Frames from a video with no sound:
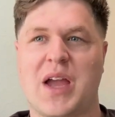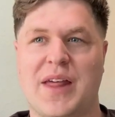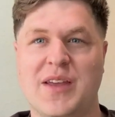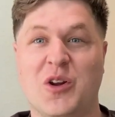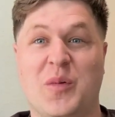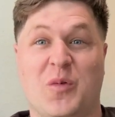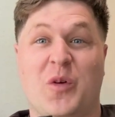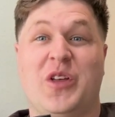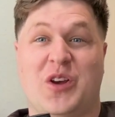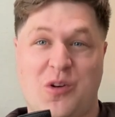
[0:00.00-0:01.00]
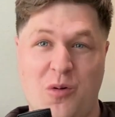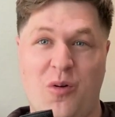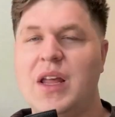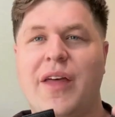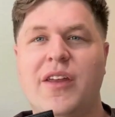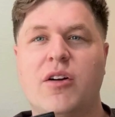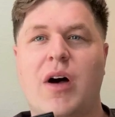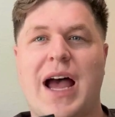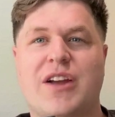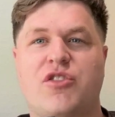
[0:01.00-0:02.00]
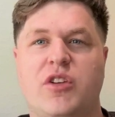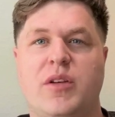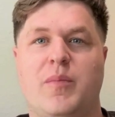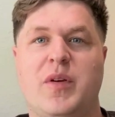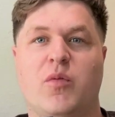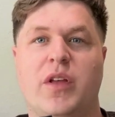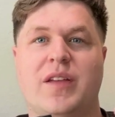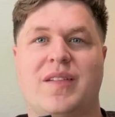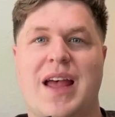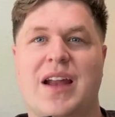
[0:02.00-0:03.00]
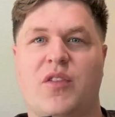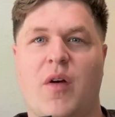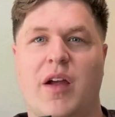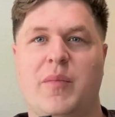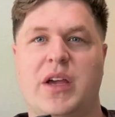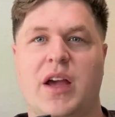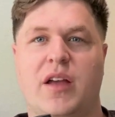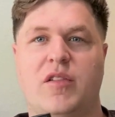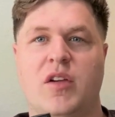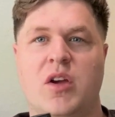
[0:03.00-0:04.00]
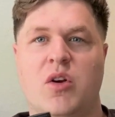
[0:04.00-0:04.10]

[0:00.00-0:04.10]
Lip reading: I think it'll be really cool. I think it'll actually be really satisfying because